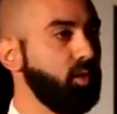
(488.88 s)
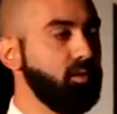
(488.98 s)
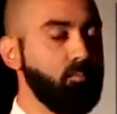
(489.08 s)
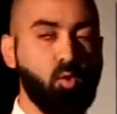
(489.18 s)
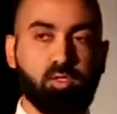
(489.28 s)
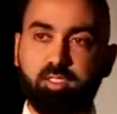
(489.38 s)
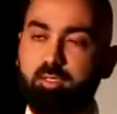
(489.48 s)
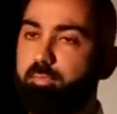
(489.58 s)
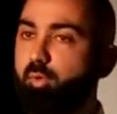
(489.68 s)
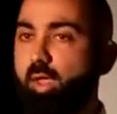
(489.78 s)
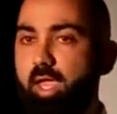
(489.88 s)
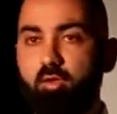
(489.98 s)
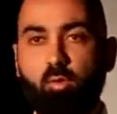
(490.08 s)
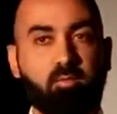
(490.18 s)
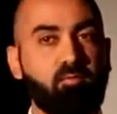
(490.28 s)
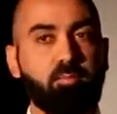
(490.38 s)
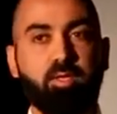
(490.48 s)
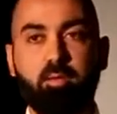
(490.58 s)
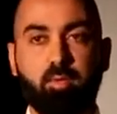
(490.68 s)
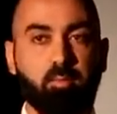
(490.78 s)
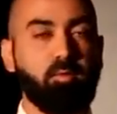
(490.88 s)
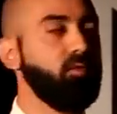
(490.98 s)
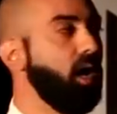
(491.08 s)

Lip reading: in the most simple way, your MVP, minimum